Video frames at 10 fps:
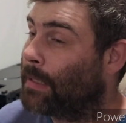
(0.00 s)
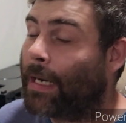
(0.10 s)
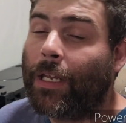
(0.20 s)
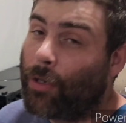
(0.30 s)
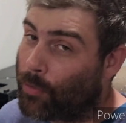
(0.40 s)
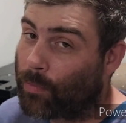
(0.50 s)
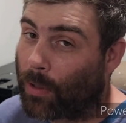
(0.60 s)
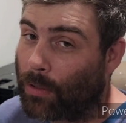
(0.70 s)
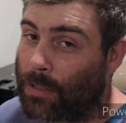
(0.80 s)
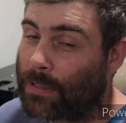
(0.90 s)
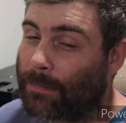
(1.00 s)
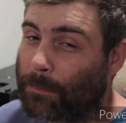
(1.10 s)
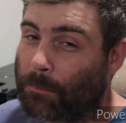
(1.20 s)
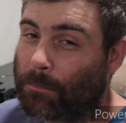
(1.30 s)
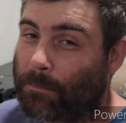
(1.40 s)
I can use words,
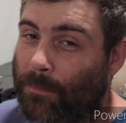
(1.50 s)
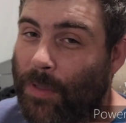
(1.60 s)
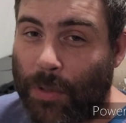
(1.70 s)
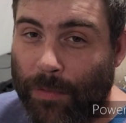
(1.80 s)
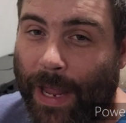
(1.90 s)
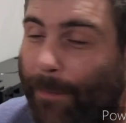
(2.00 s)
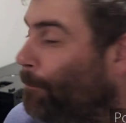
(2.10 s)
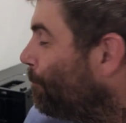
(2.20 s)
do that.